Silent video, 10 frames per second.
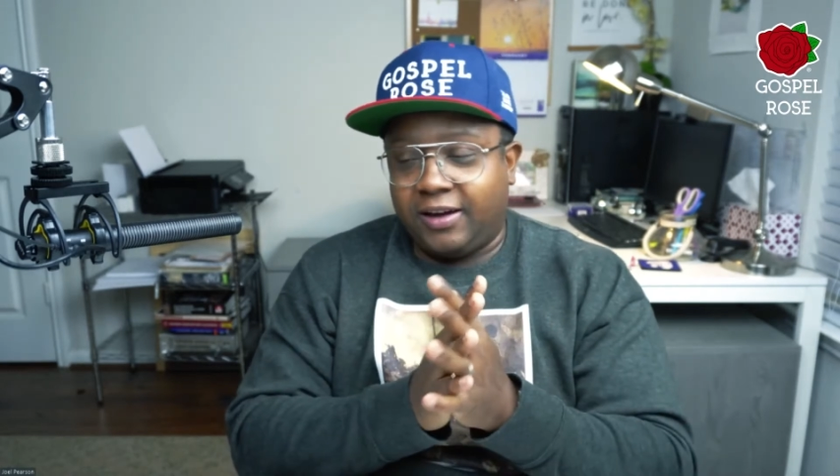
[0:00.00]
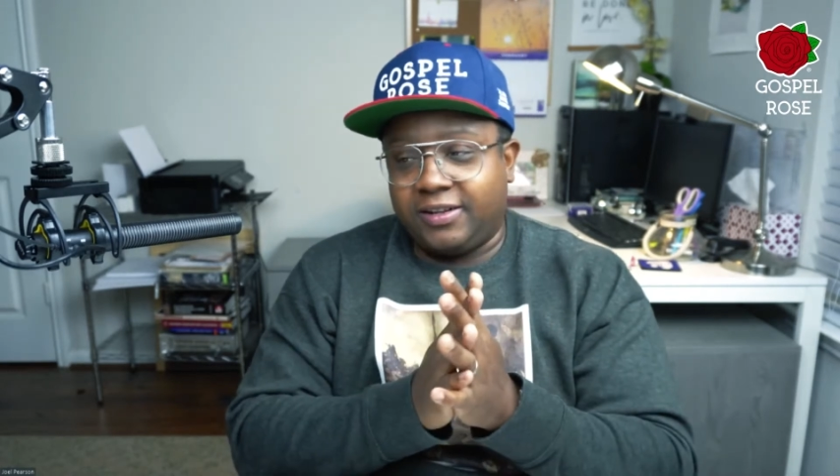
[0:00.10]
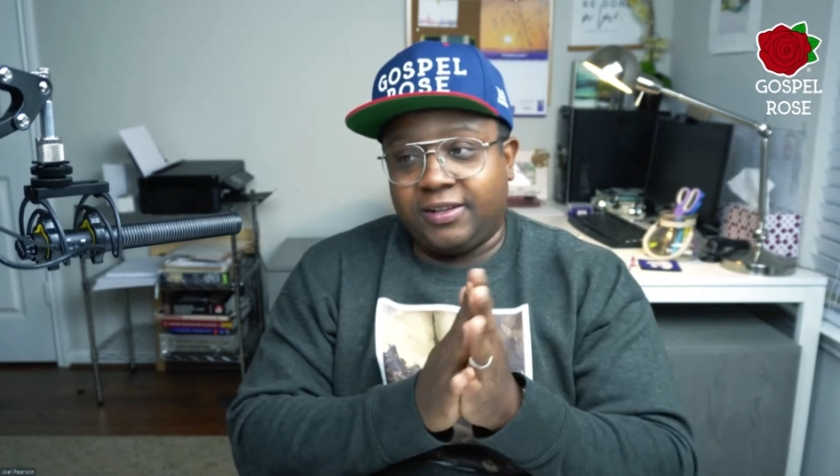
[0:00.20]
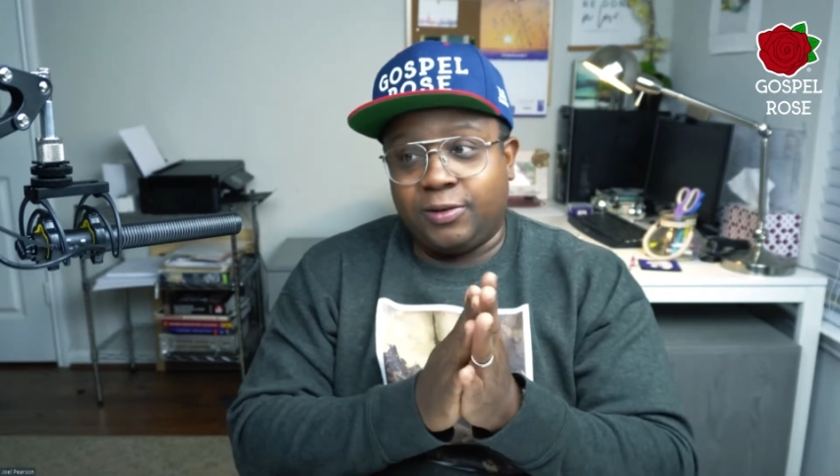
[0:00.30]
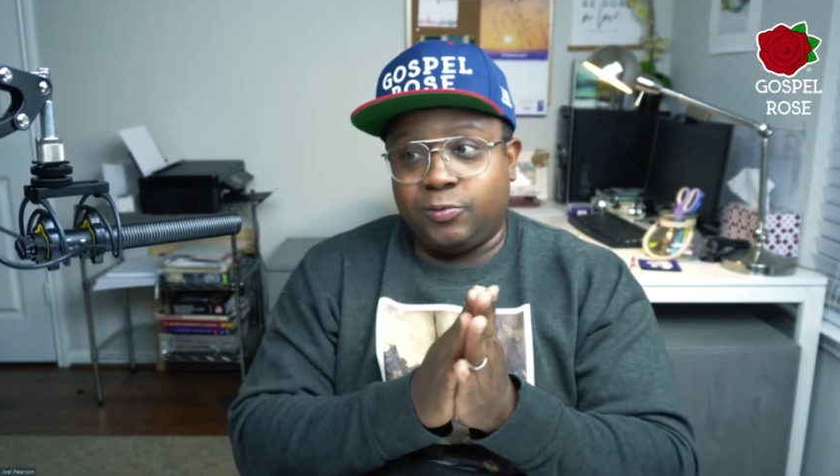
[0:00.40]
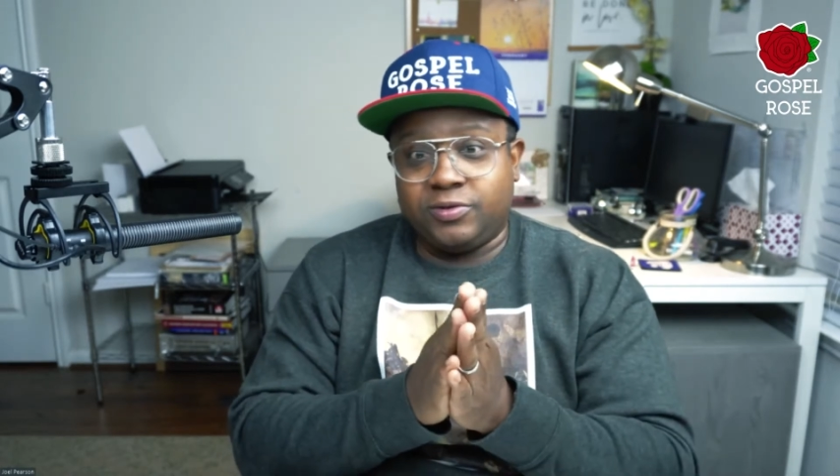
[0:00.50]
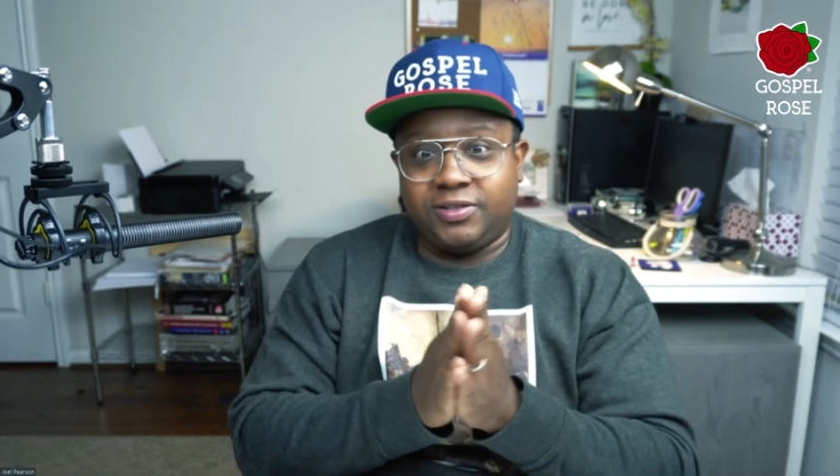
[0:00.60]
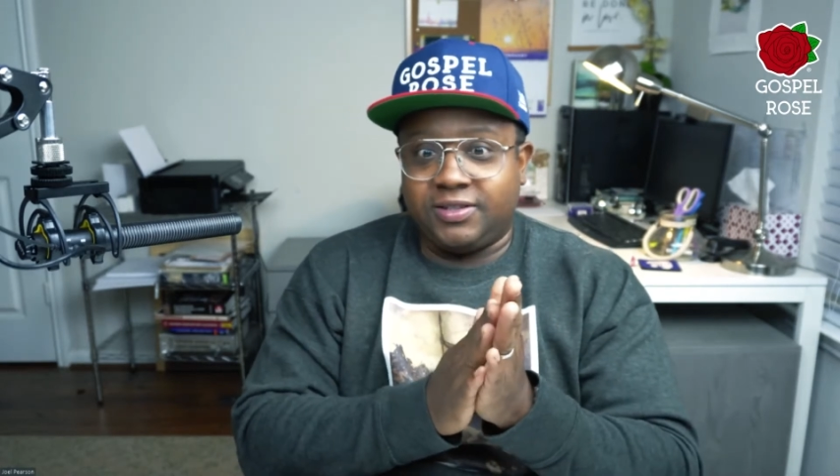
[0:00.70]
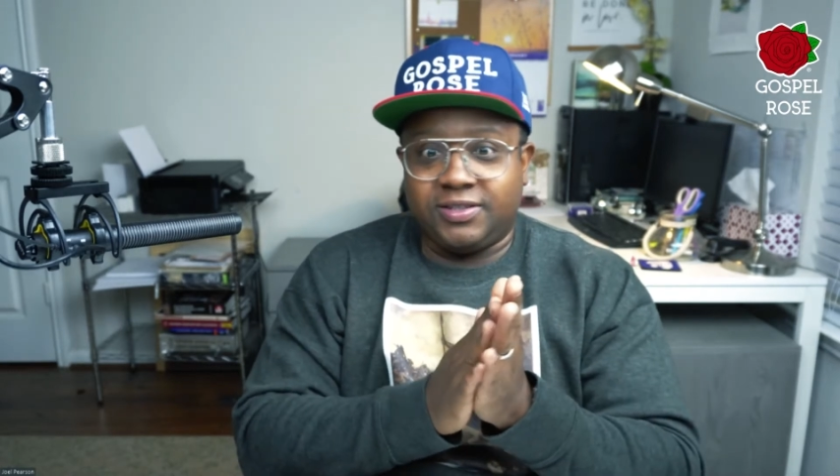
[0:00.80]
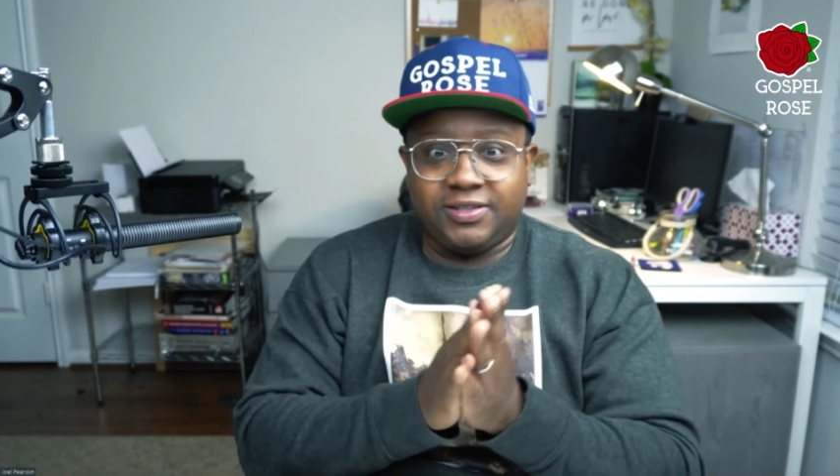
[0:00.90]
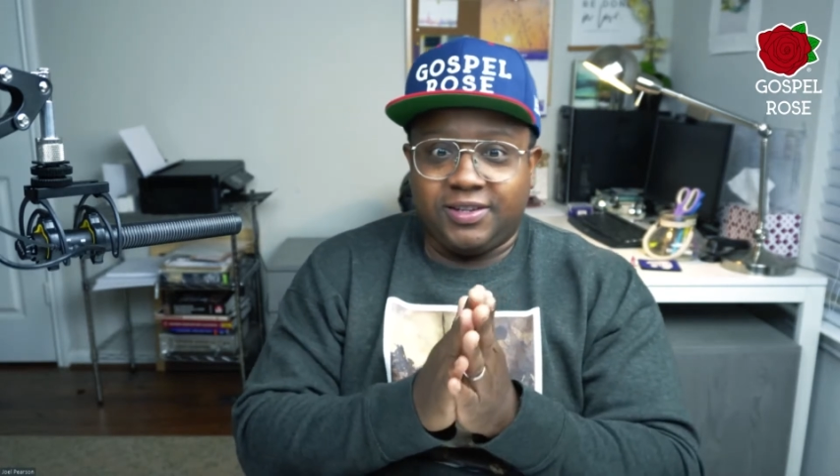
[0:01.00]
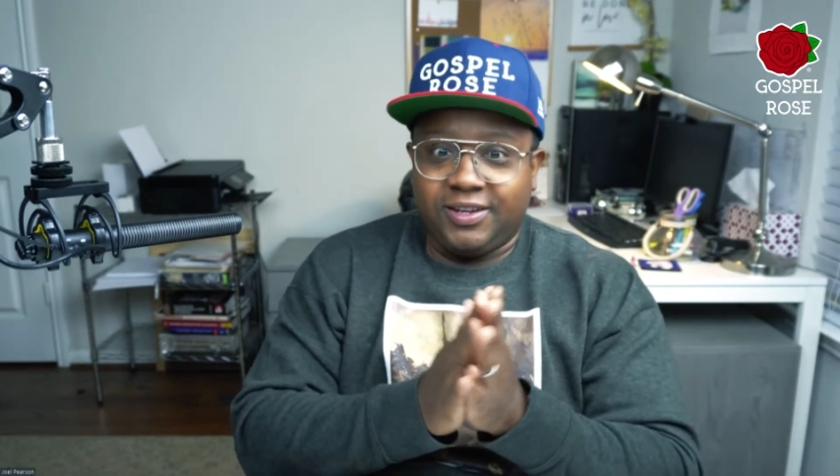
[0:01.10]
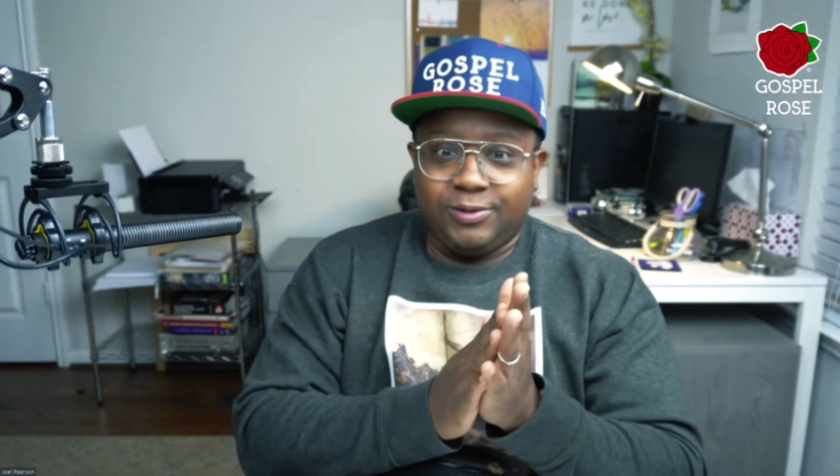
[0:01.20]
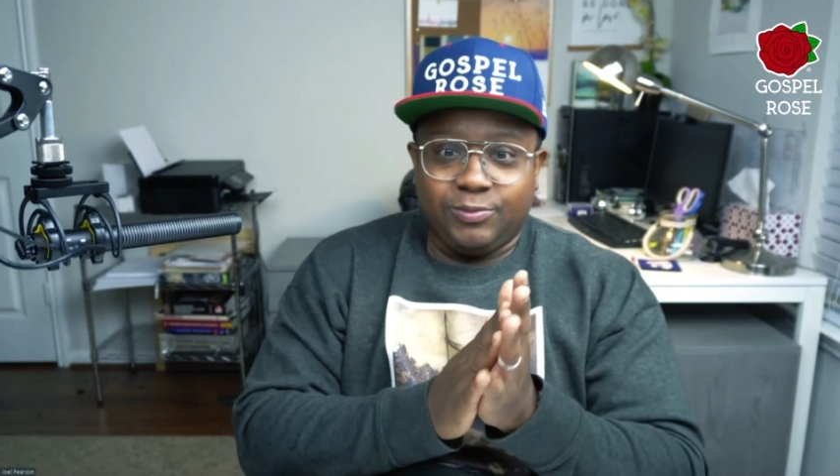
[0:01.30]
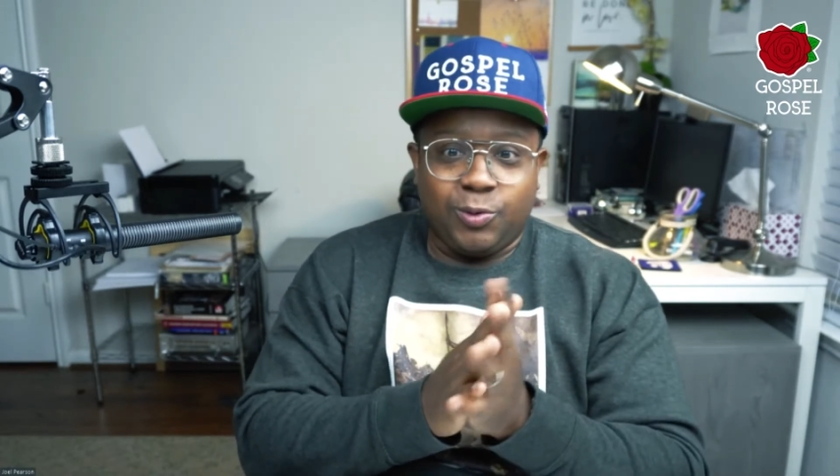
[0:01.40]
and it was
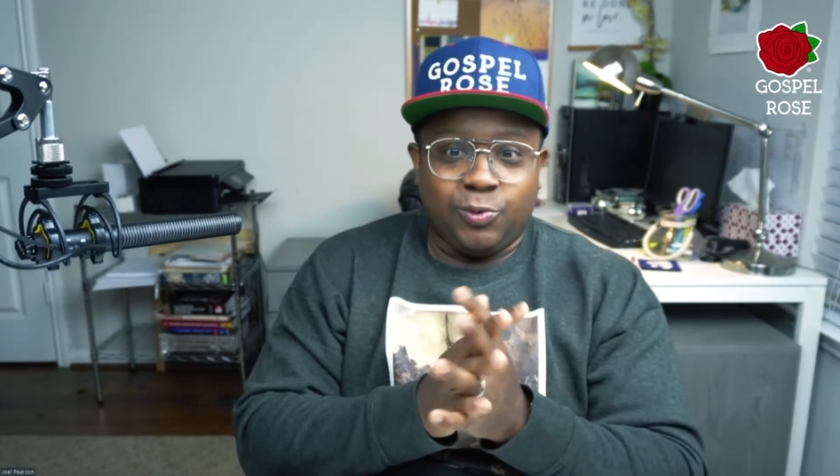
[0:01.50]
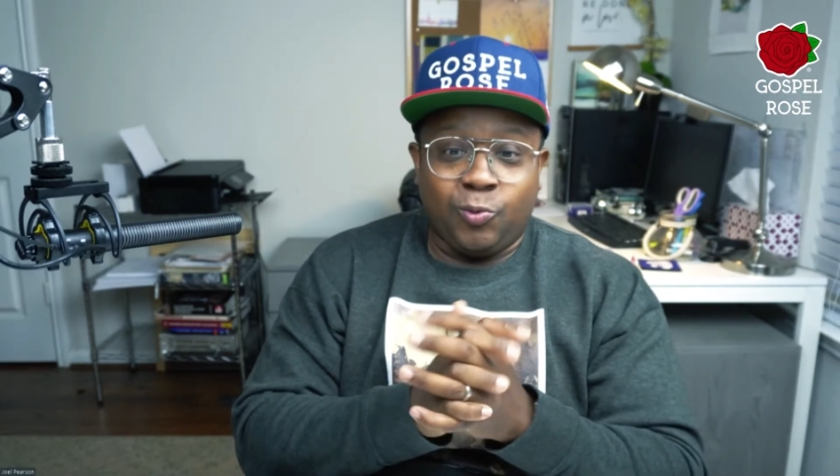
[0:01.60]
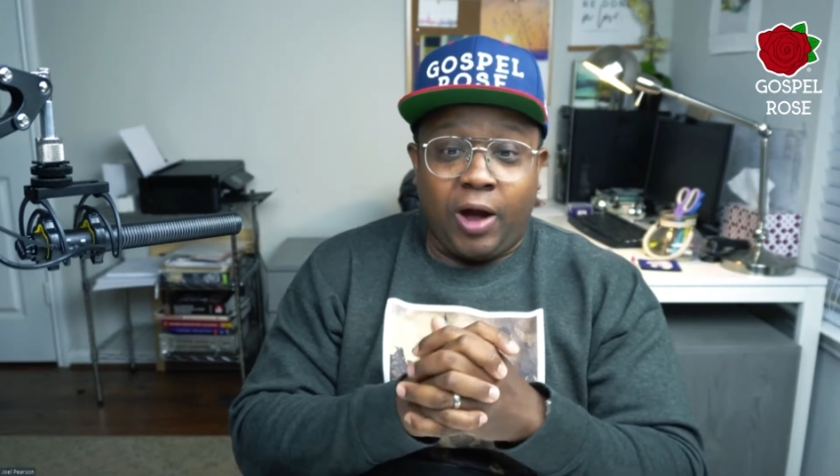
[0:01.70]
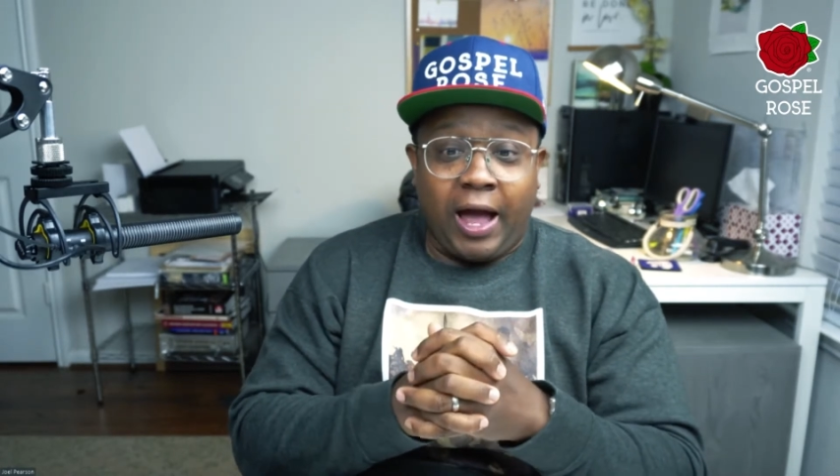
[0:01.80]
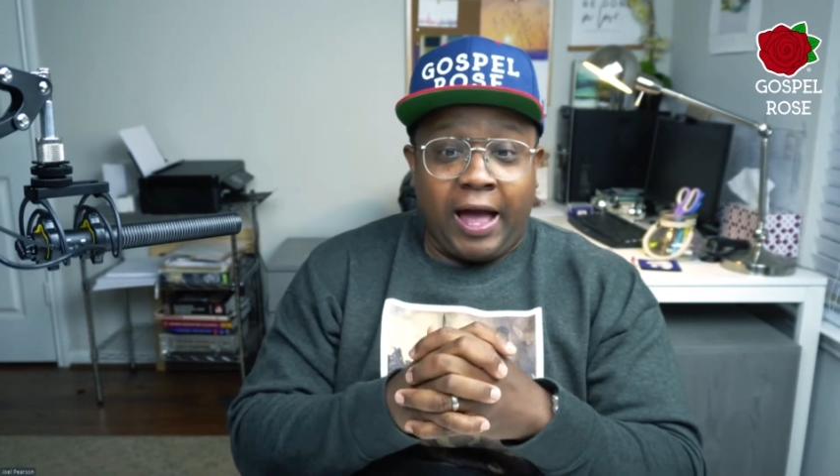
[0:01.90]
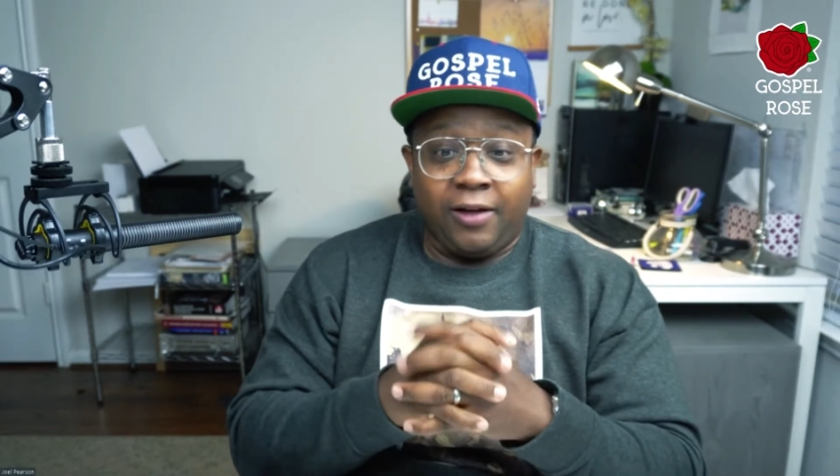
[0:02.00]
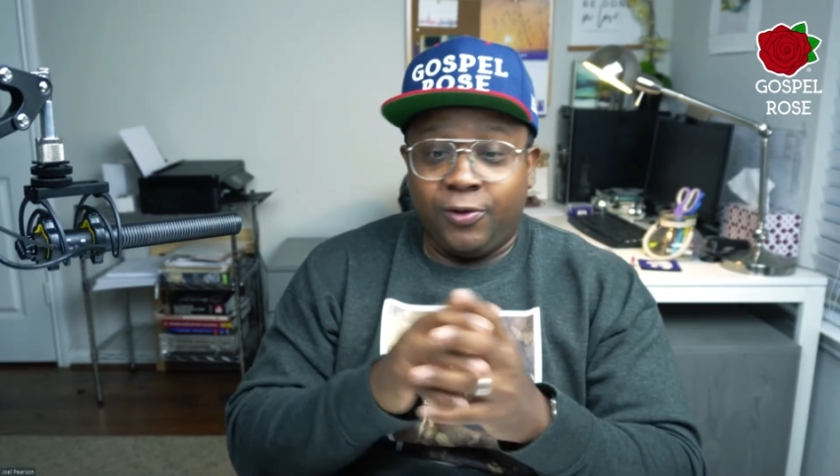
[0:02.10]
wild.